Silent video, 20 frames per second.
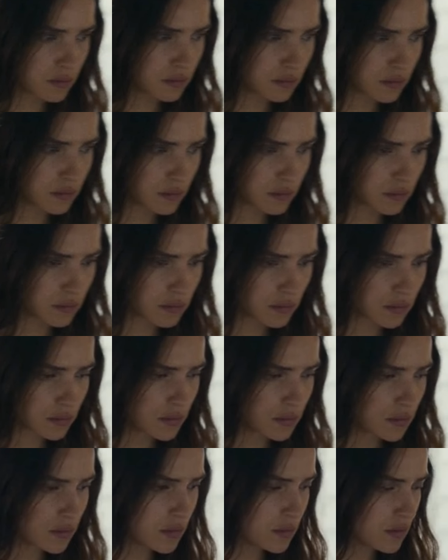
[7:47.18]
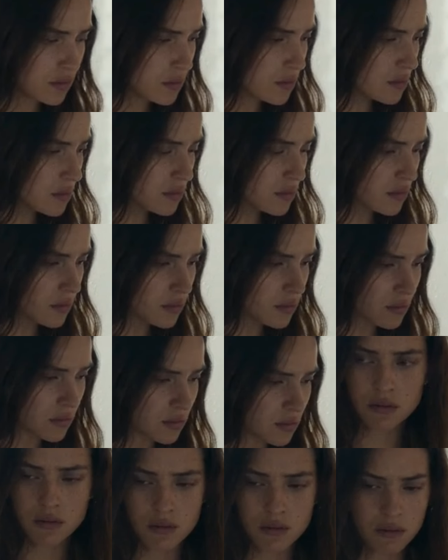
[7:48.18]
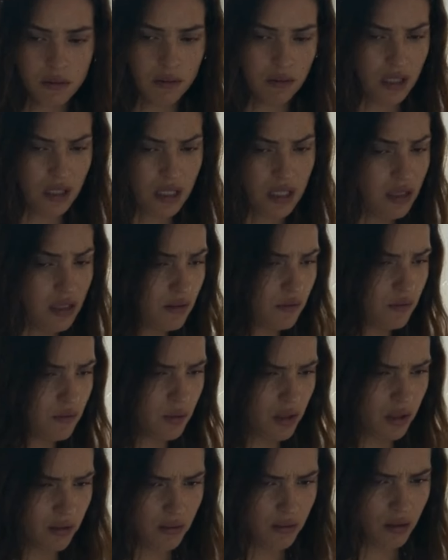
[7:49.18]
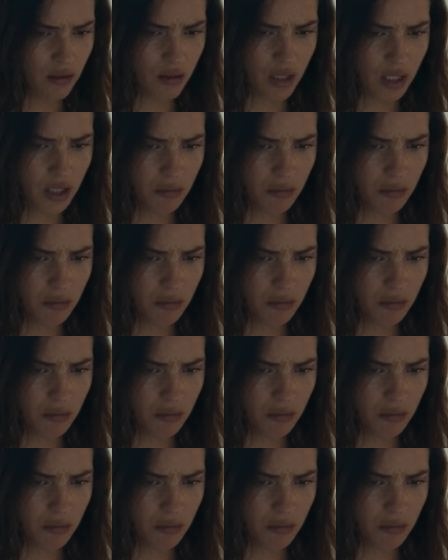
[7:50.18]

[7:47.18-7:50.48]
she orders him to leave, slamming the door behind him.